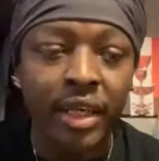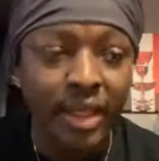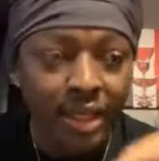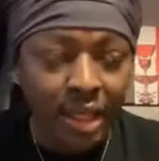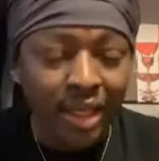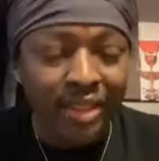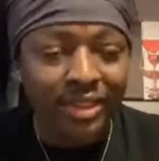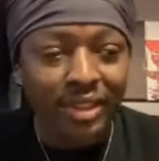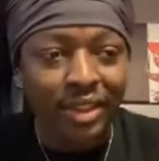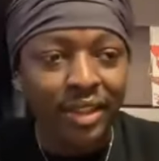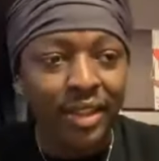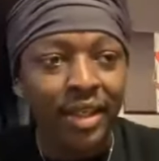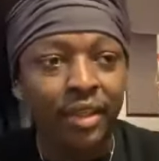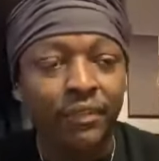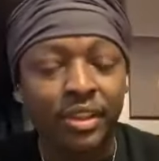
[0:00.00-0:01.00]
He got us in the
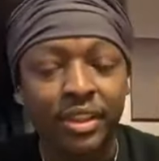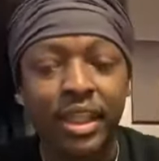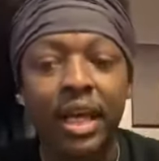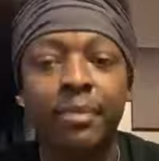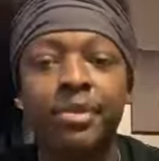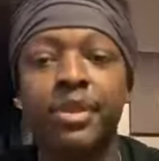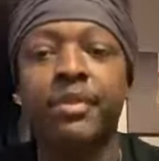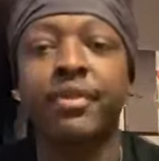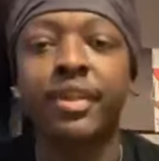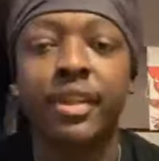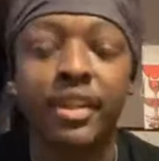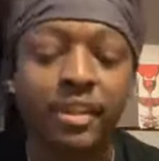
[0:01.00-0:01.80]
land of this captivity.